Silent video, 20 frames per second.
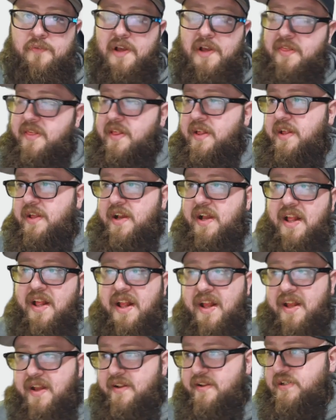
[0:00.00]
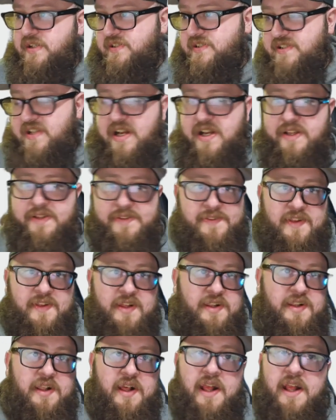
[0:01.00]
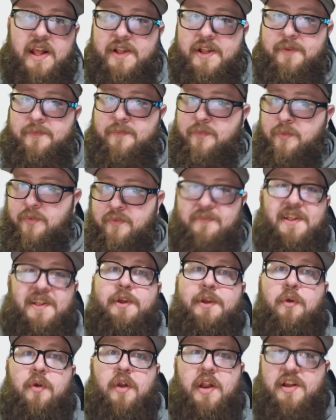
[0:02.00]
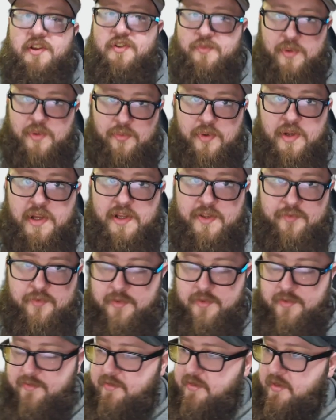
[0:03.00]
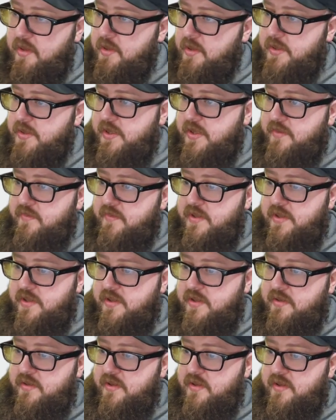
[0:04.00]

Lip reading: I think I had a socket set and a handful of like Craftsman ratchets, and then